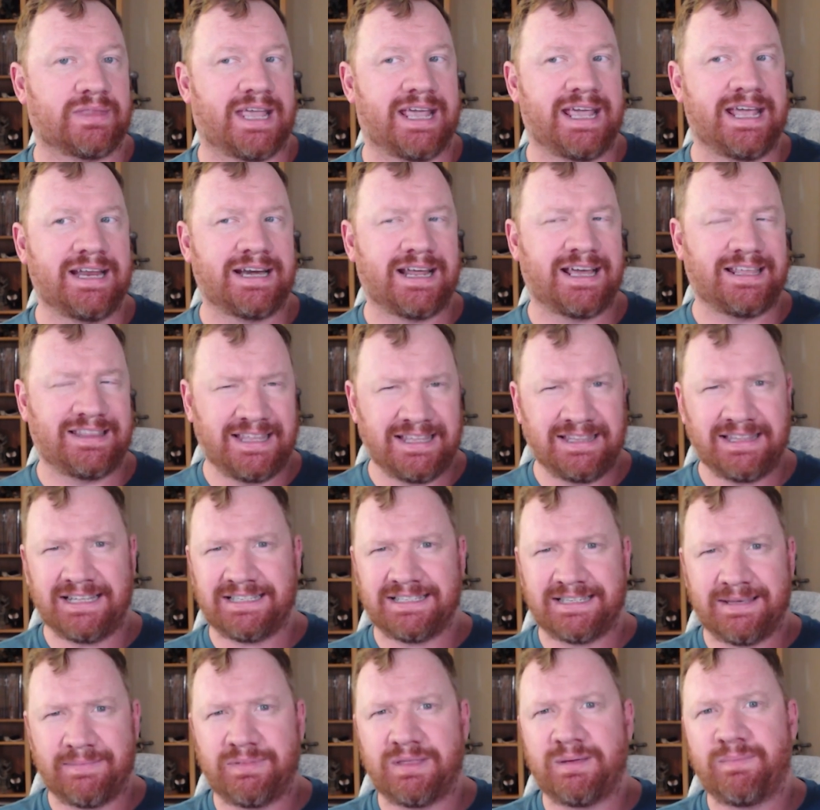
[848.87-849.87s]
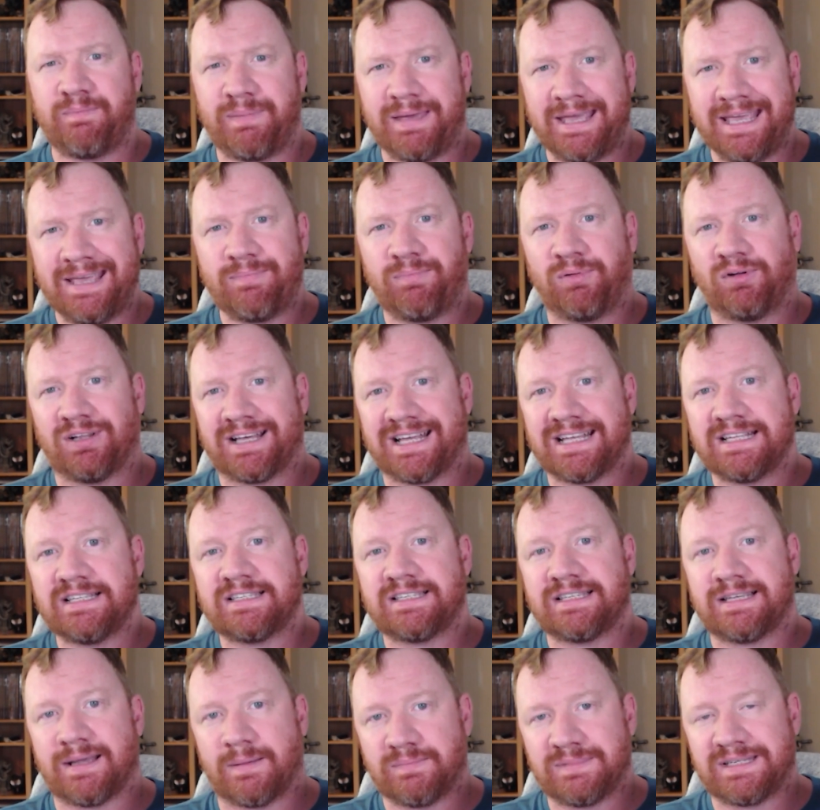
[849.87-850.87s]
and I think that's something people can
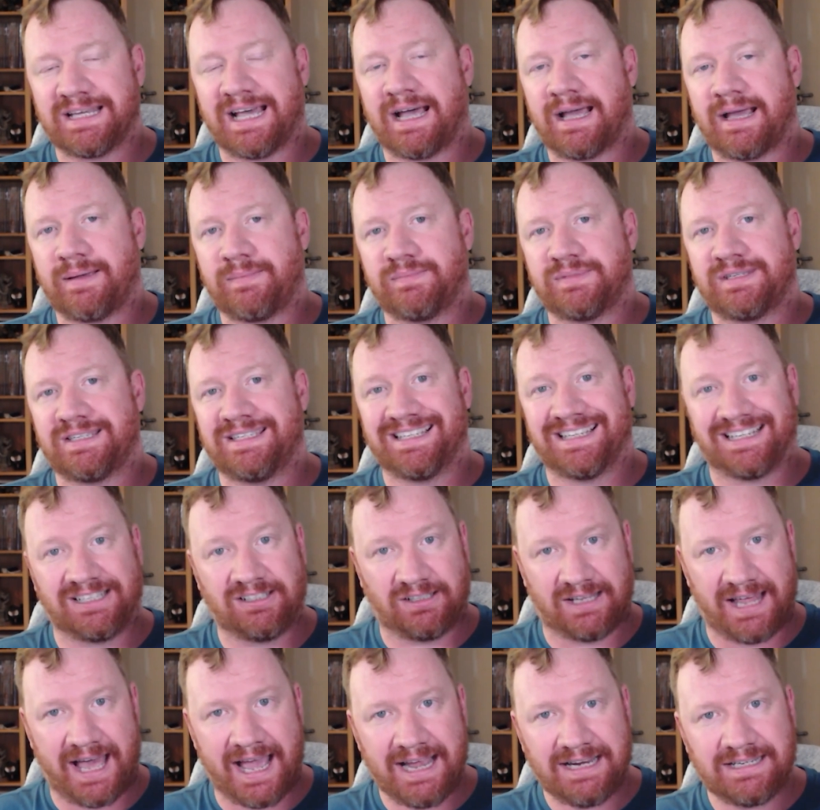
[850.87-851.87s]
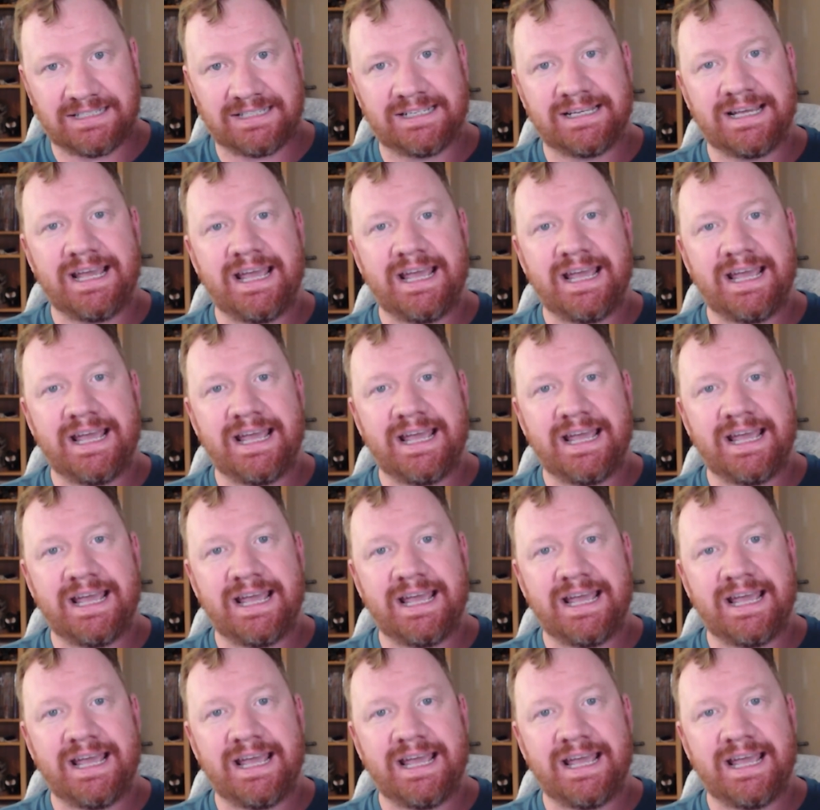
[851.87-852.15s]
sometimes neglect.